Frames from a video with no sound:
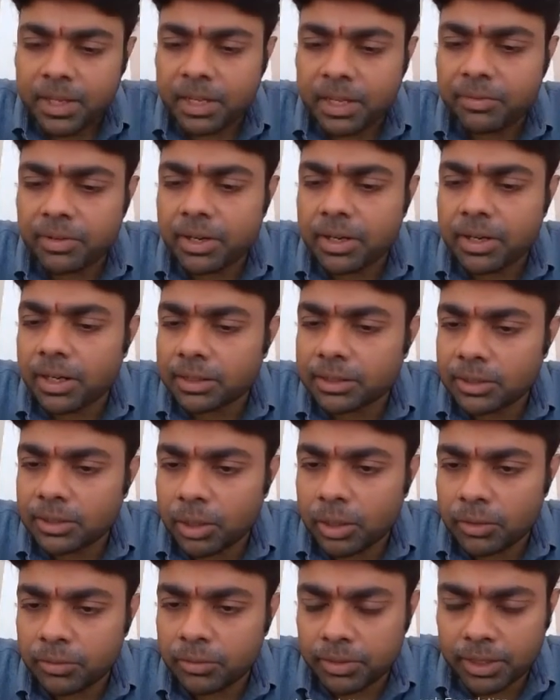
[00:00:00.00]
If a
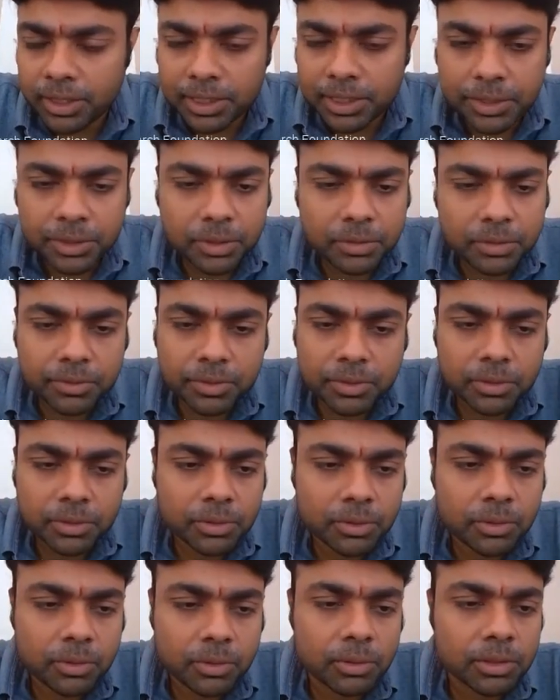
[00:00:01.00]
karta of a HUF is
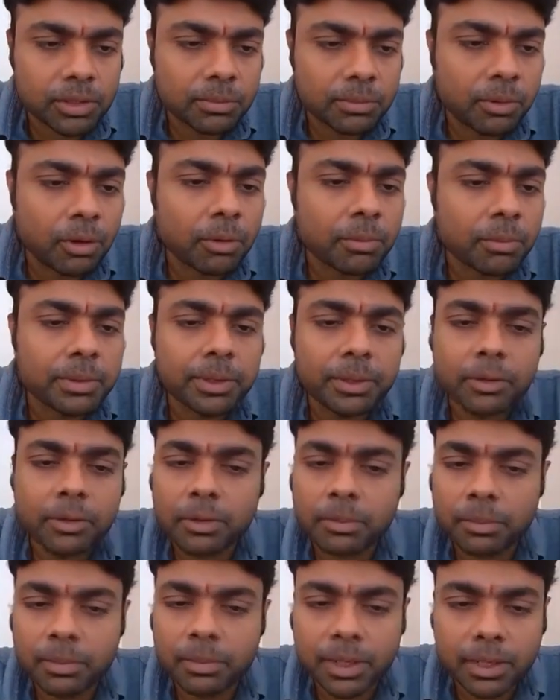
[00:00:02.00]
going to hold the property
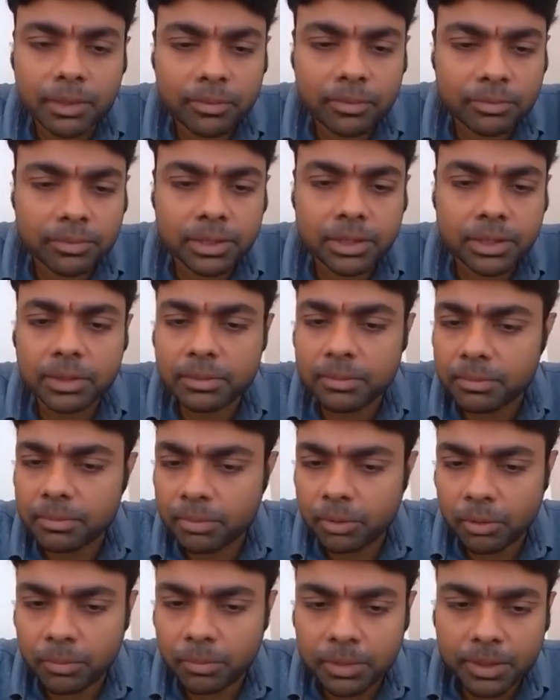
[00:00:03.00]
on behalf of the
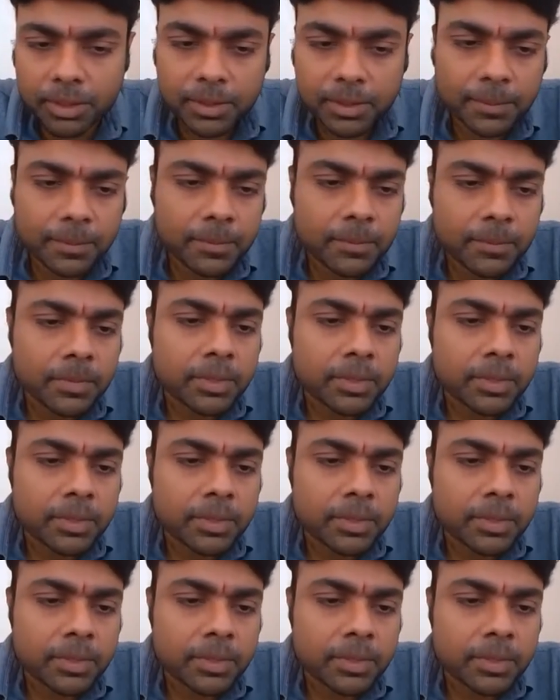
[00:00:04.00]
property,